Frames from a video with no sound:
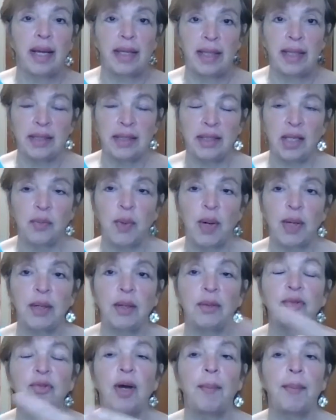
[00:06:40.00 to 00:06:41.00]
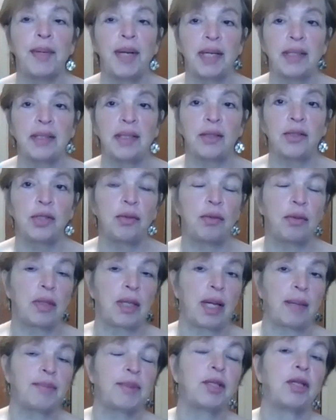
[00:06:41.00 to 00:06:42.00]
and he said one no trump, and I said two
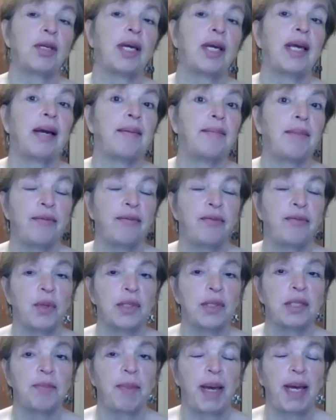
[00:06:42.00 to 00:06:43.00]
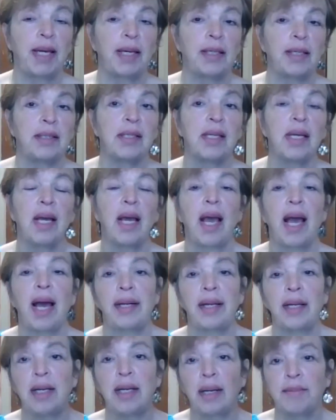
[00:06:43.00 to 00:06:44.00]
clubs looking at my four spades,
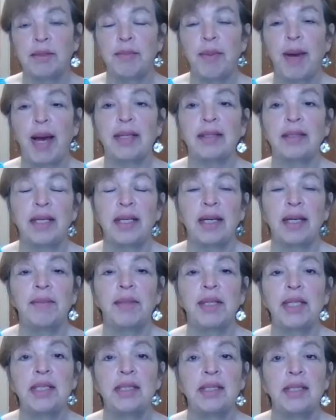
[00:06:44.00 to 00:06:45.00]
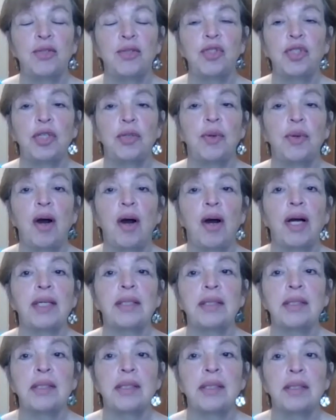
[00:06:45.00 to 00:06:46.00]
and it comes back to him and he says two
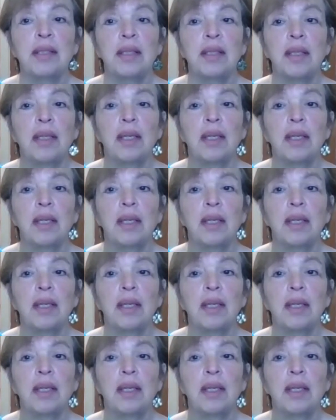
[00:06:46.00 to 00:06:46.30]
hearts.